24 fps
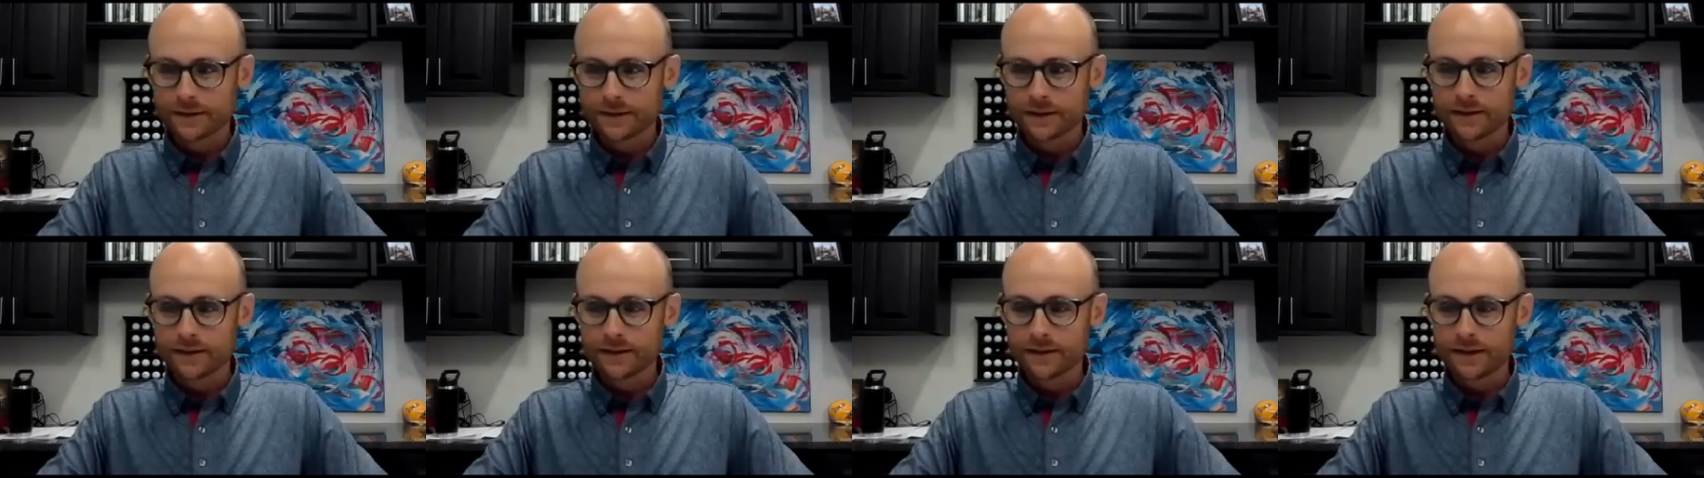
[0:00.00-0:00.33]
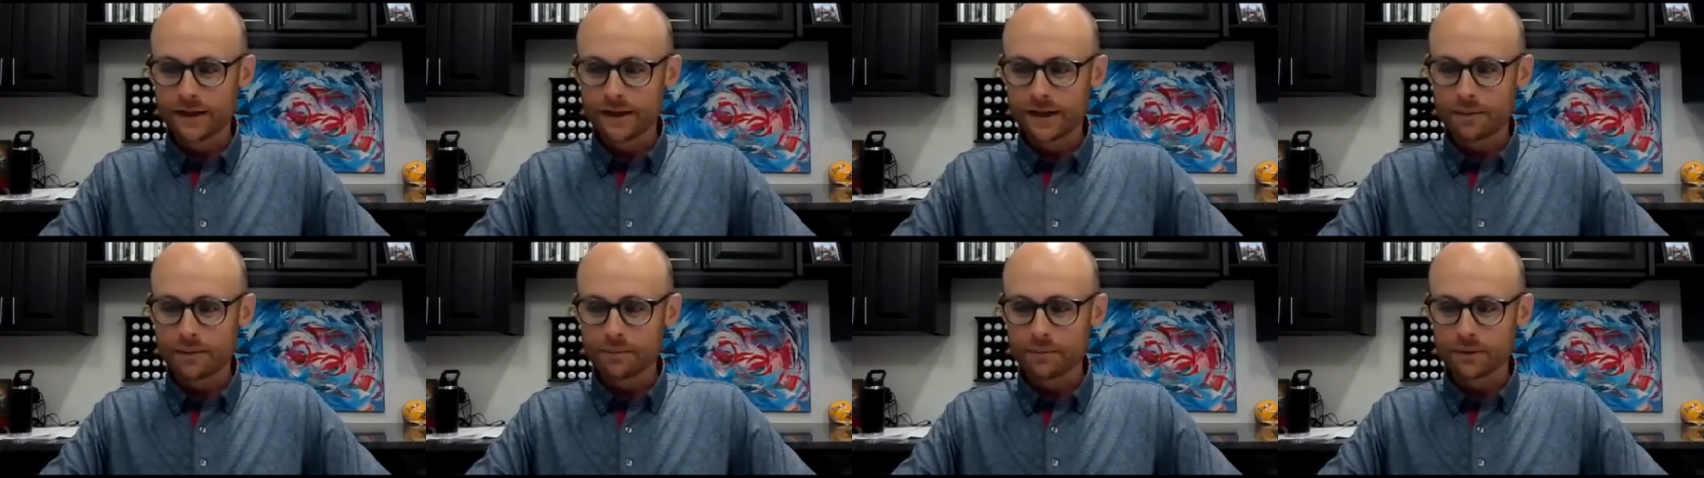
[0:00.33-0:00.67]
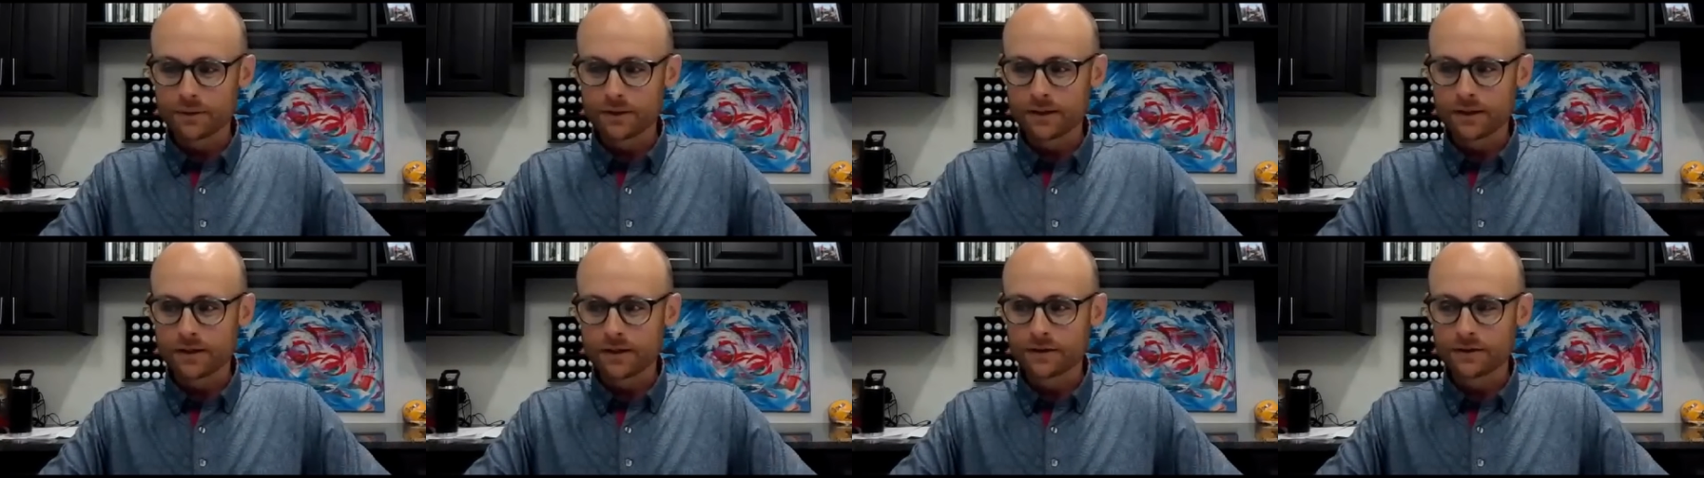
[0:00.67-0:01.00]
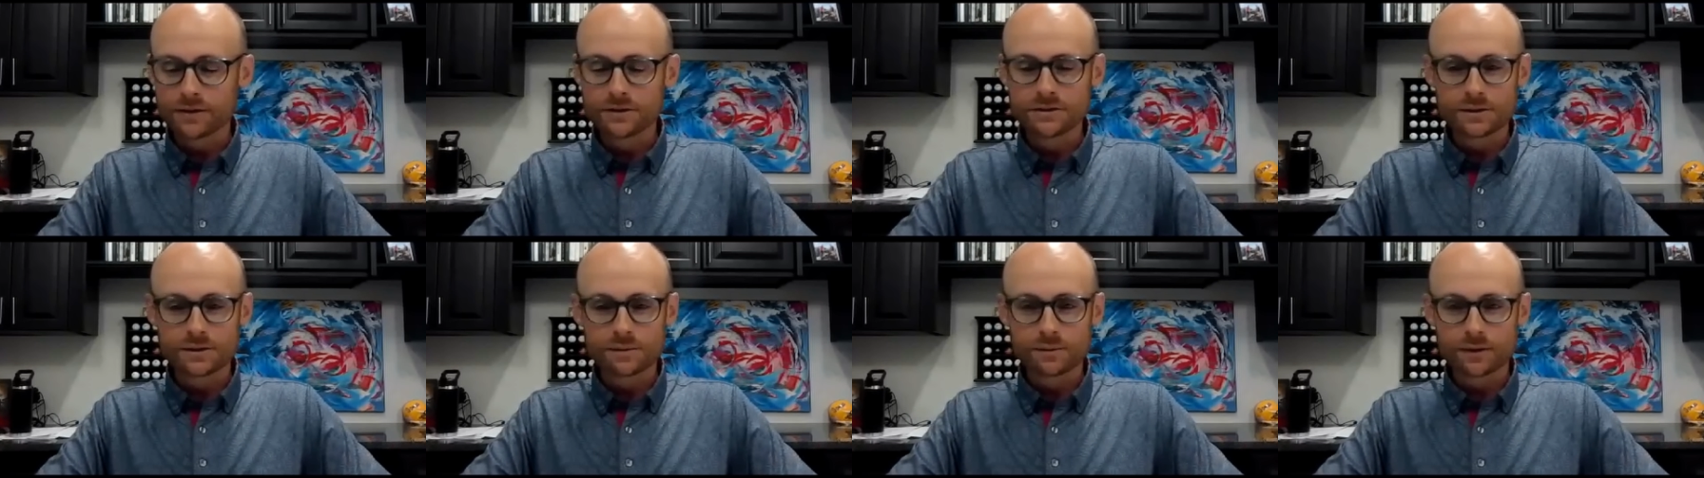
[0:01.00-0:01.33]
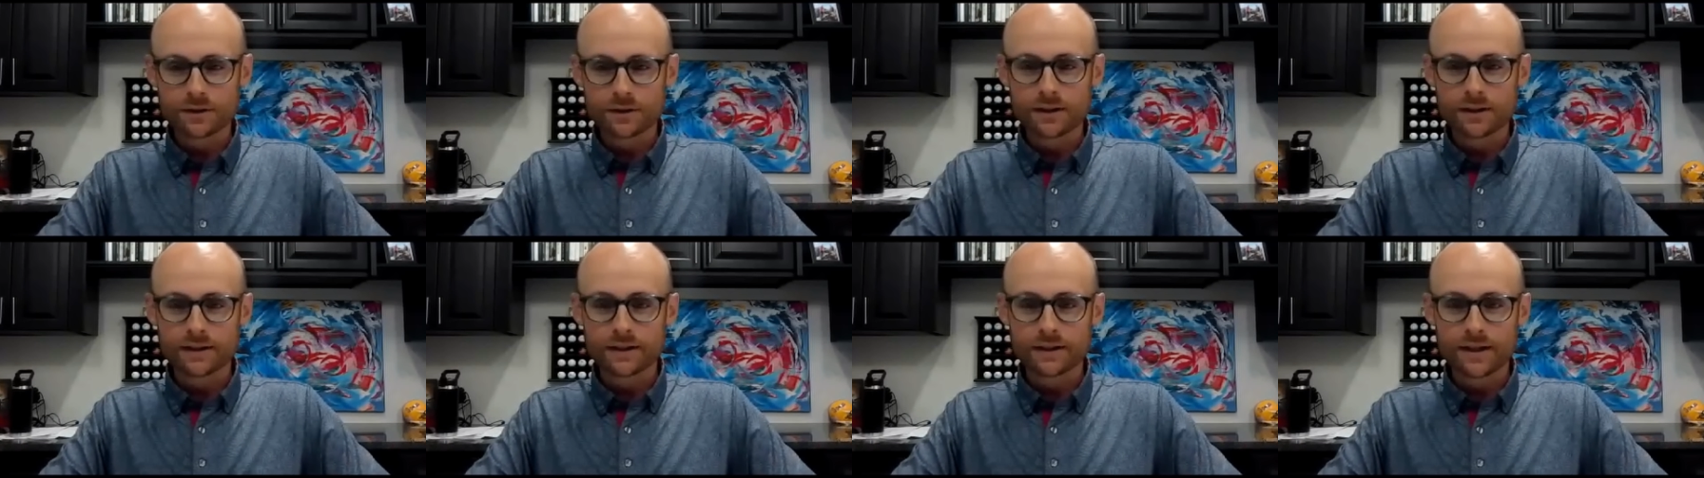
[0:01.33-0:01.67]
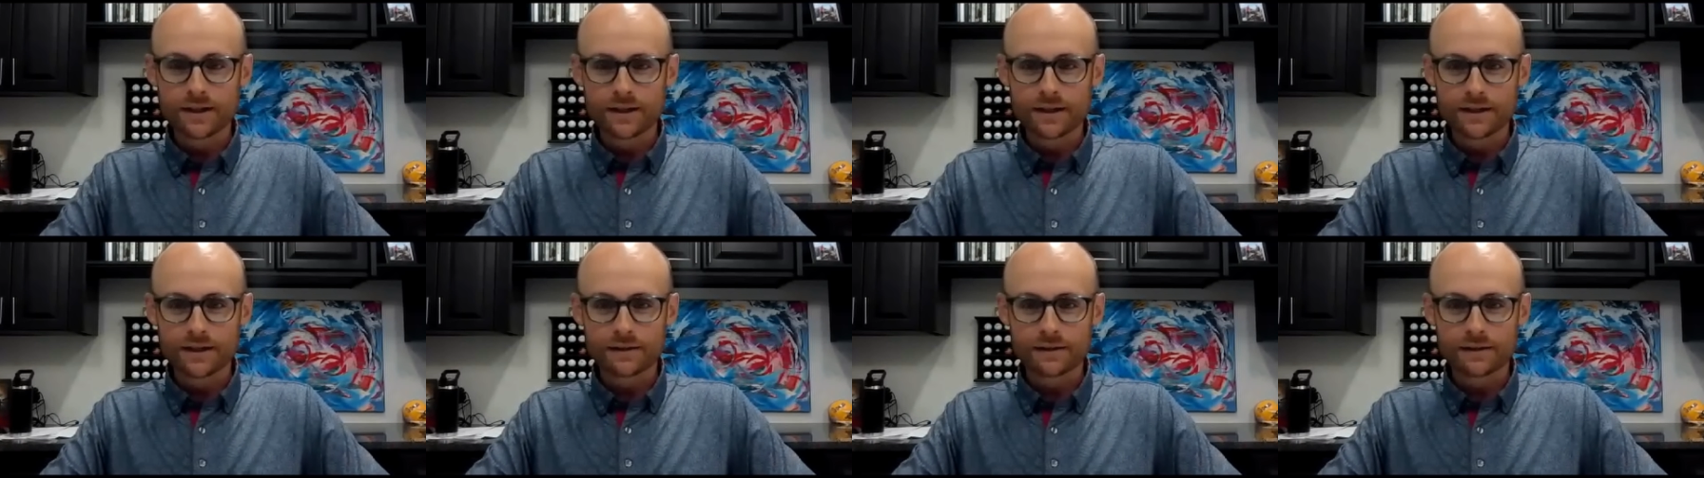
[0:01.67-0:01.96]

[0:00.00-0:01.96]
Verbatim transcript: uh, applicator or something like that